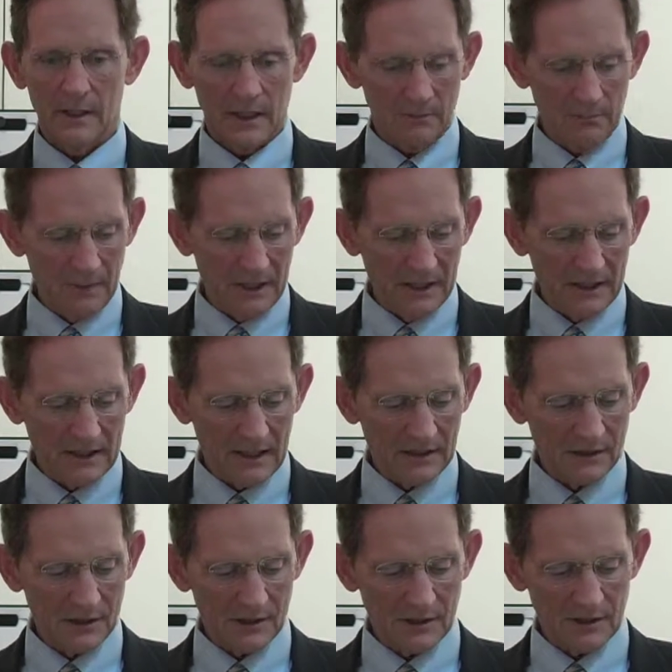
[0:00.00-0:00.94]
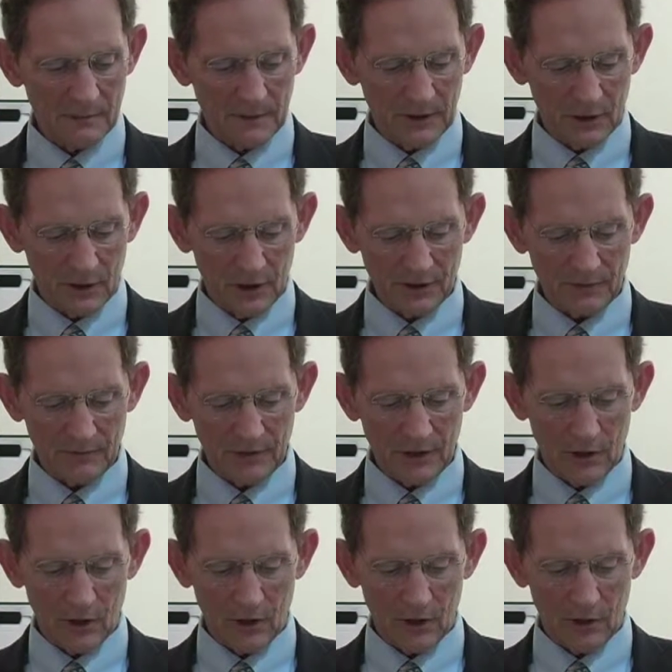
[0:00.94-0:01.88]
in many cases it's because of
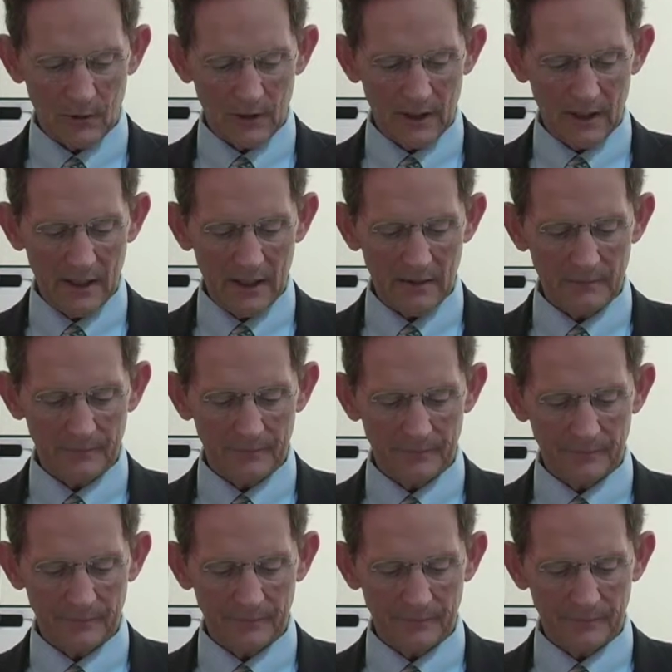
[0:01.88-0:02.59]
the ROI.